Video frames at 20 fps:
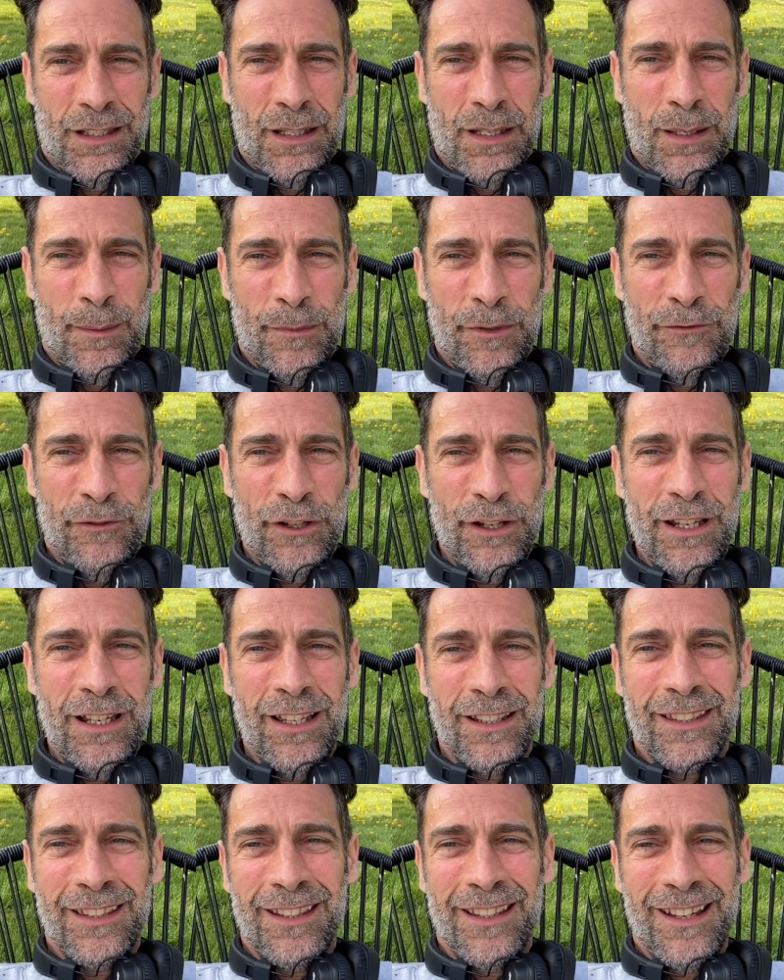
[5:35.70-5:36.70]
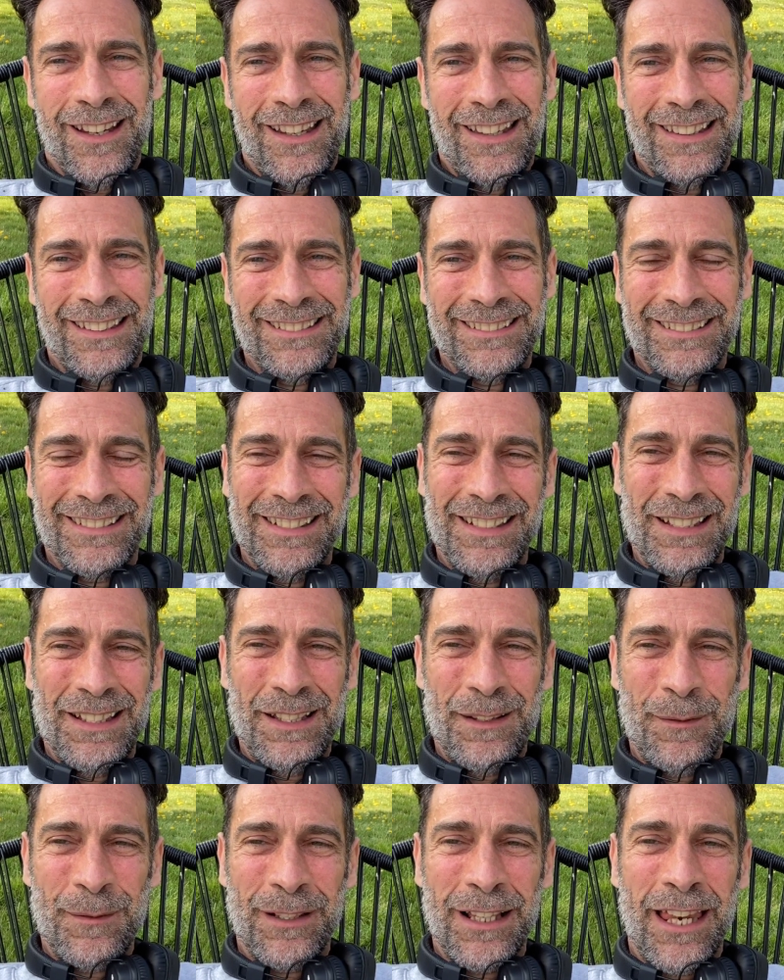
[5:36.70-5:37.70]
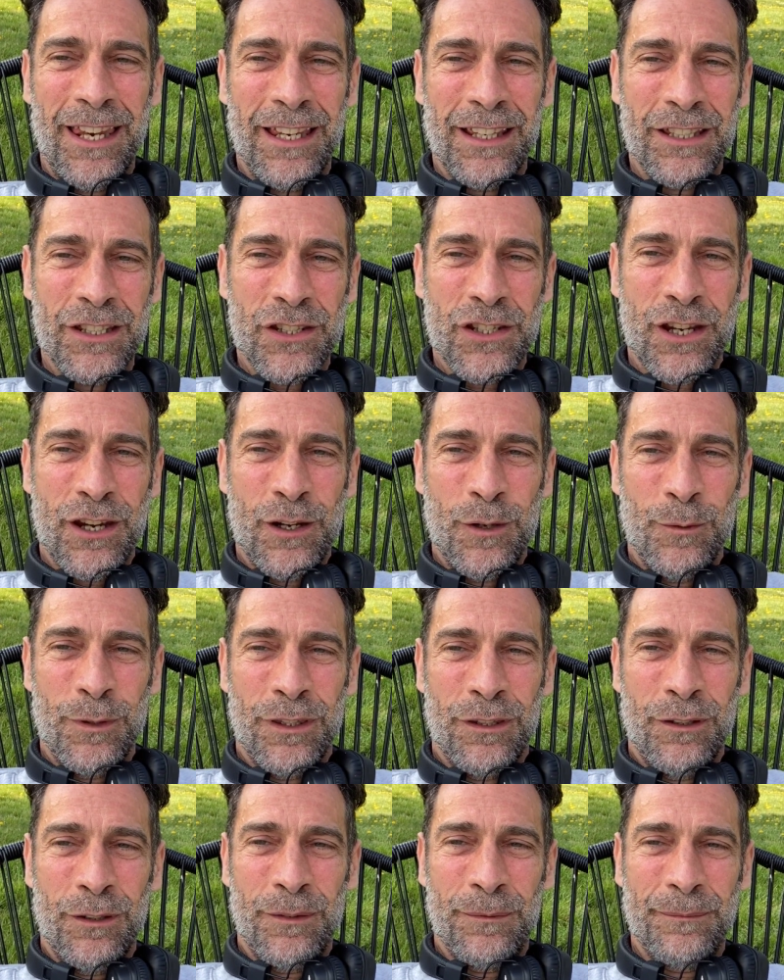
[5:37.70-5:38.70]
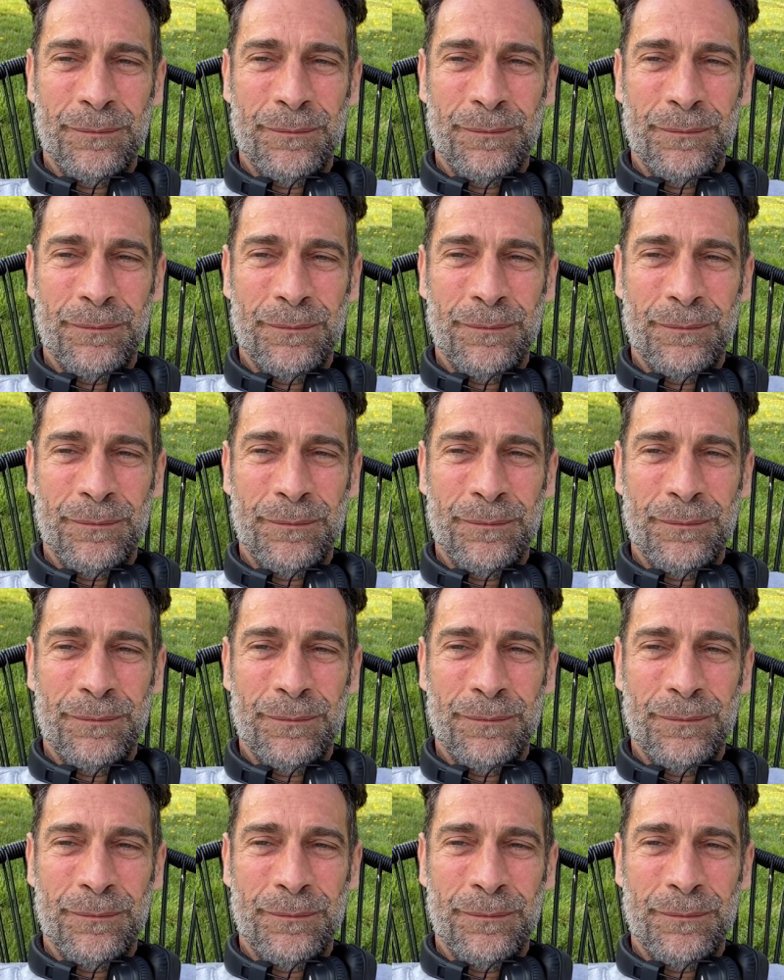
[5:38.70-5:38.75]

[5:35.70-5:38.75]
I'm a very lucky guy. I'm glad I can share it with you.